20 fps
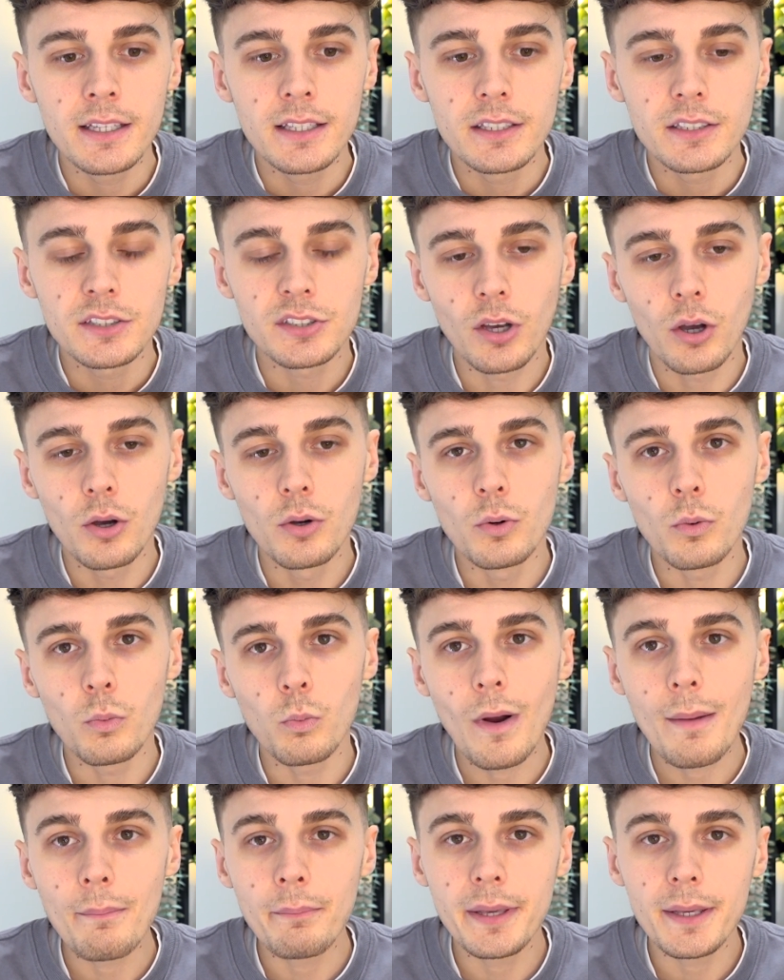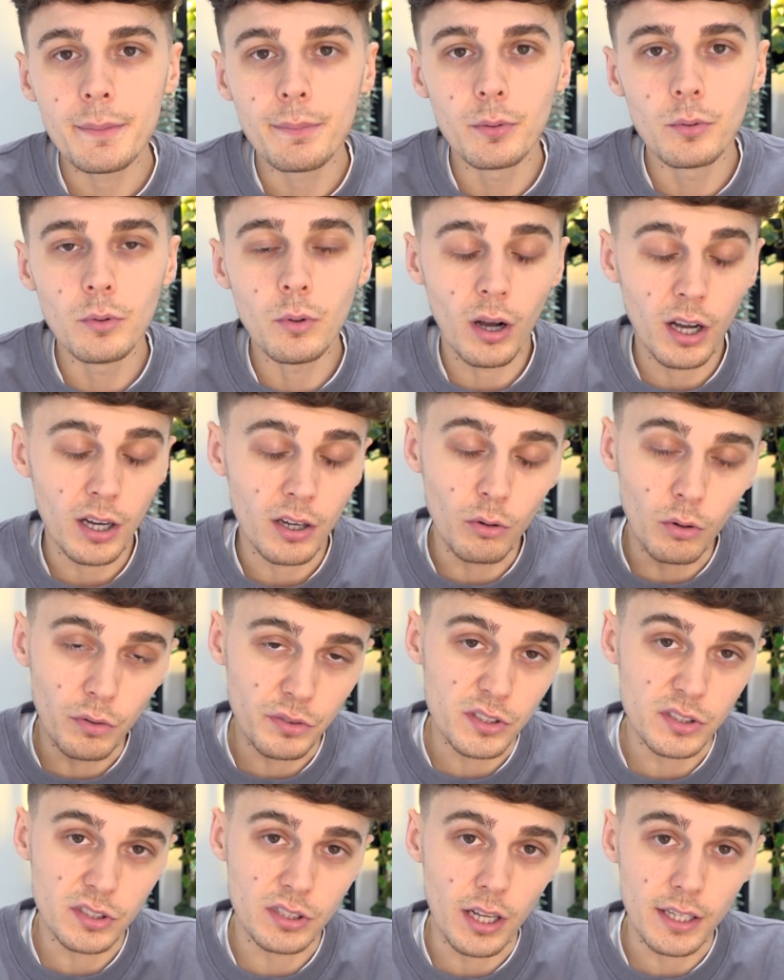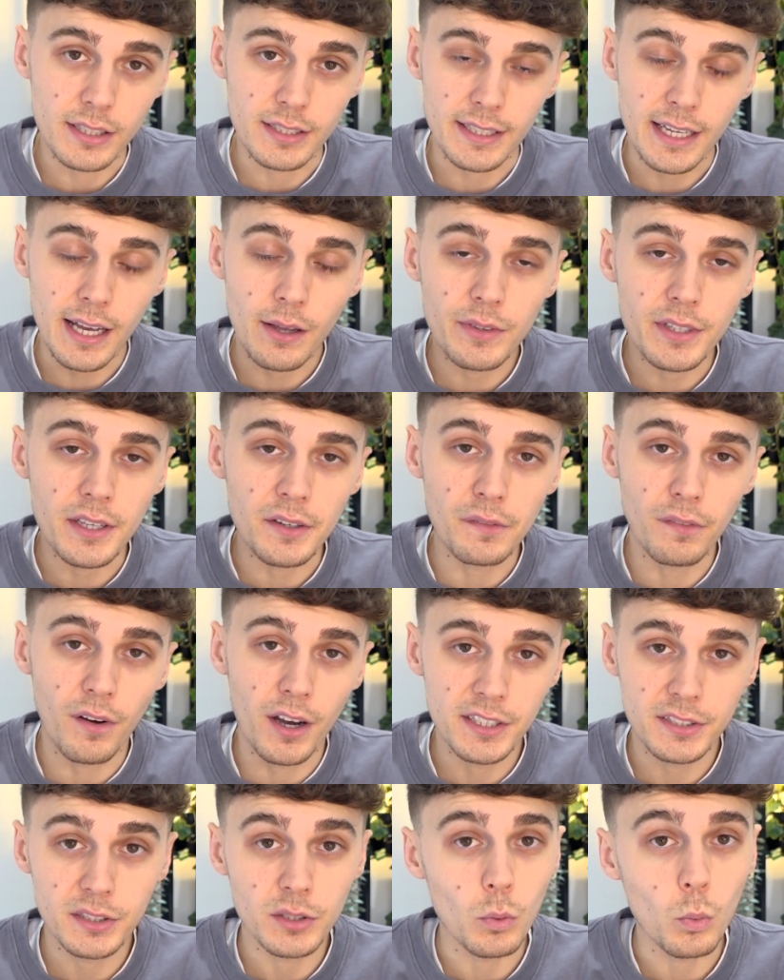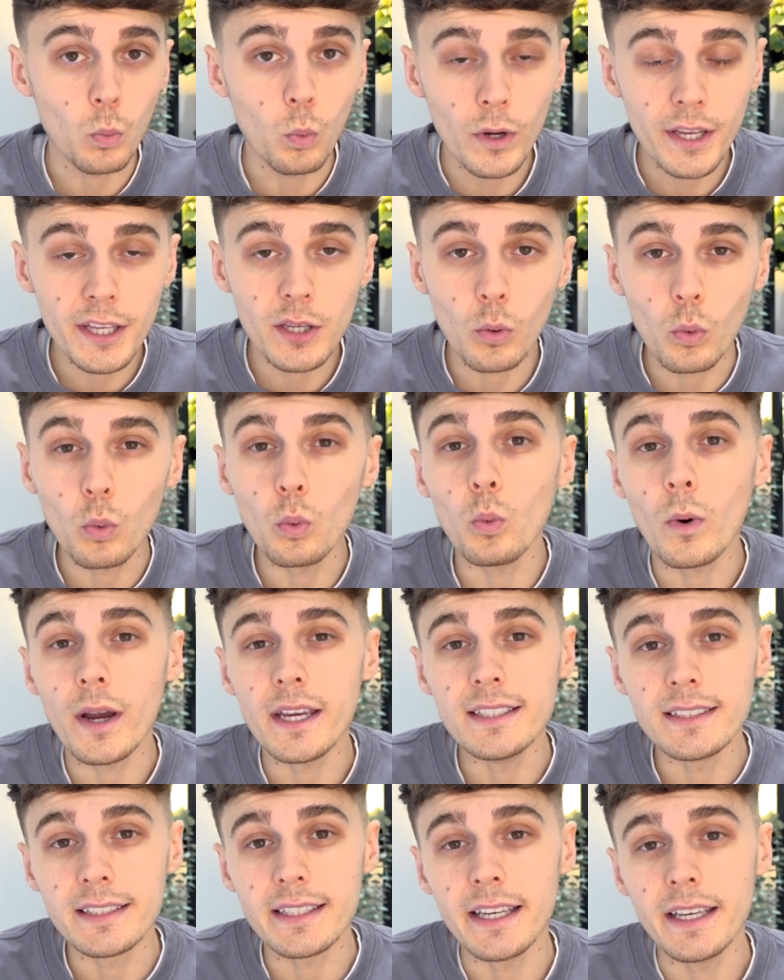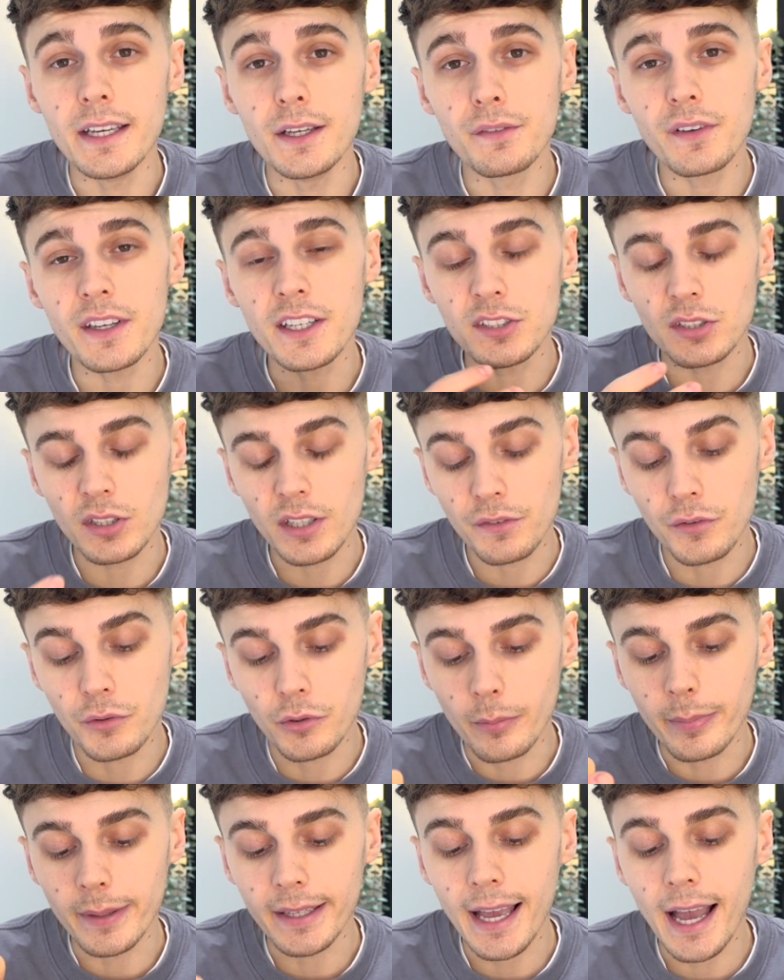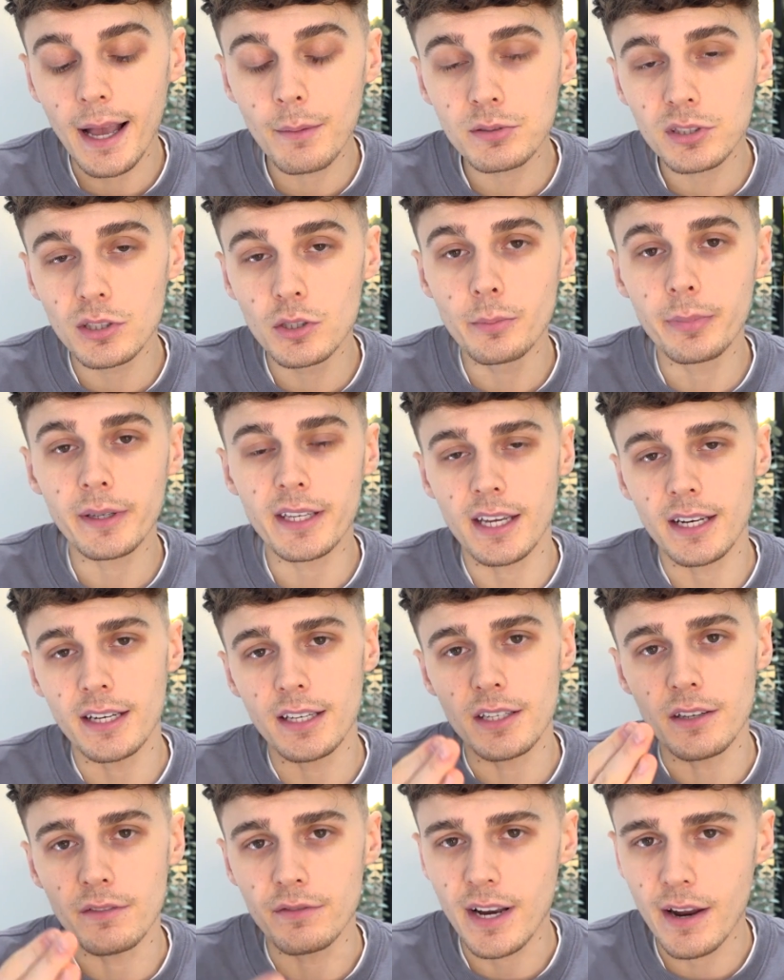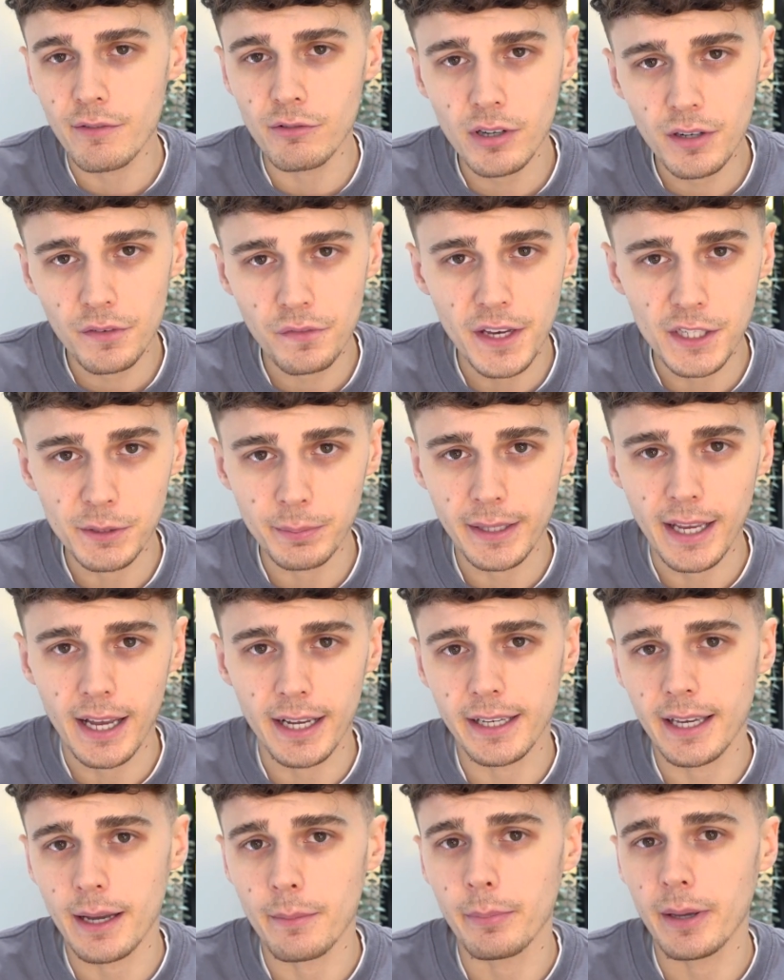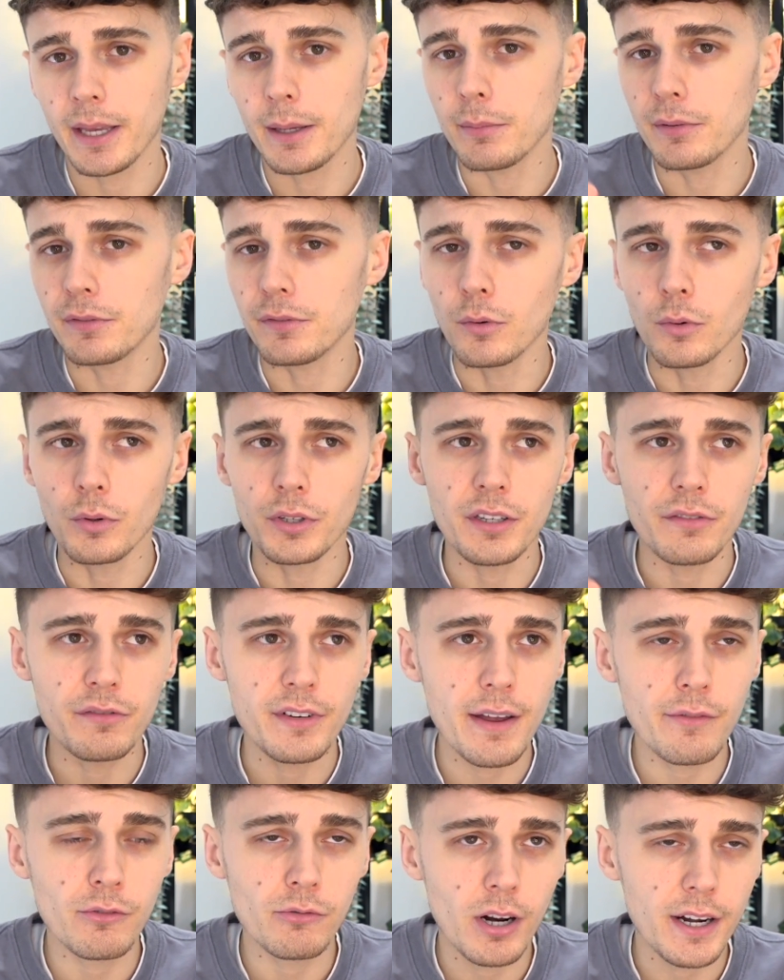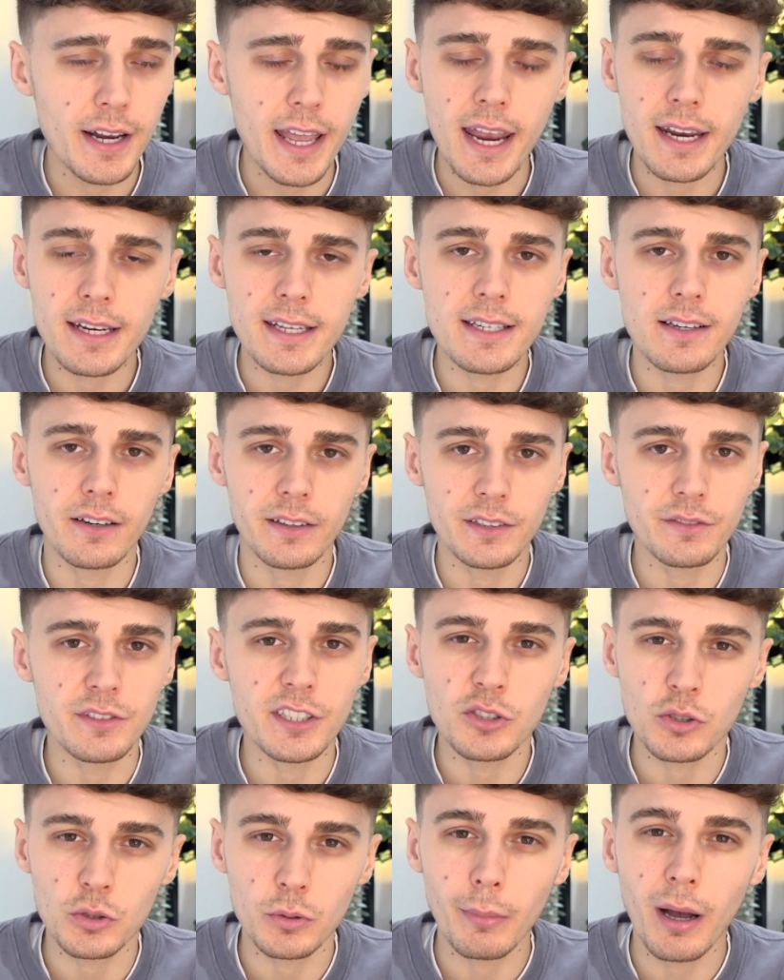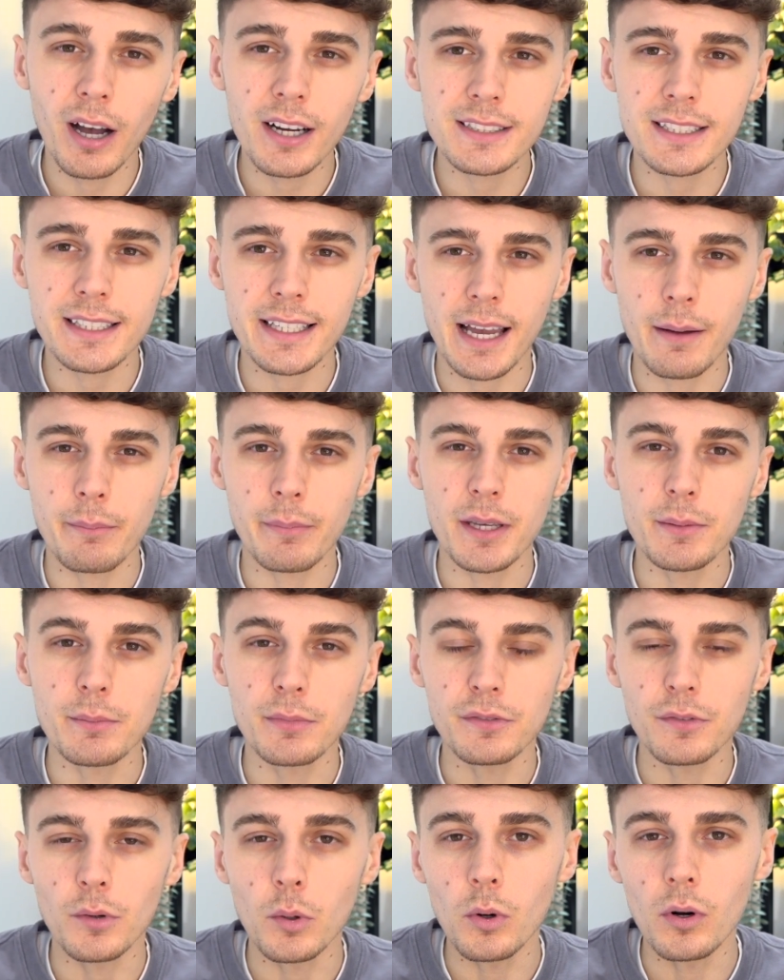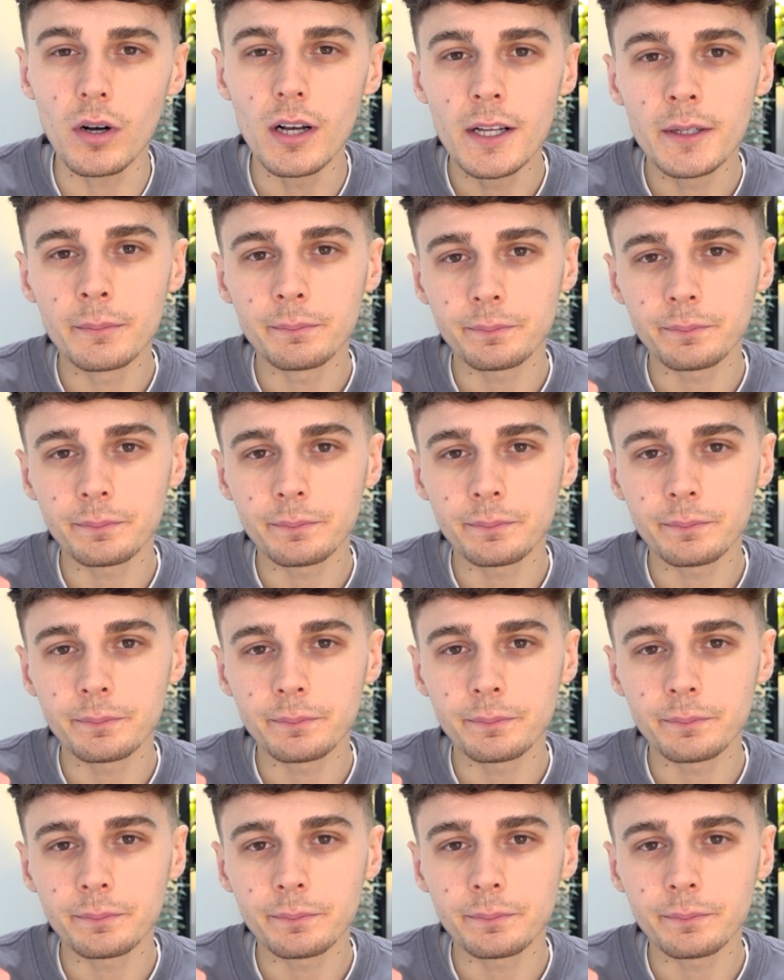So when people are often starting out, the advice that we always give is, if you're an absolute beginner, you've never run a Facebook ad campaign before, you've never run any kind of digital marketing campaign before,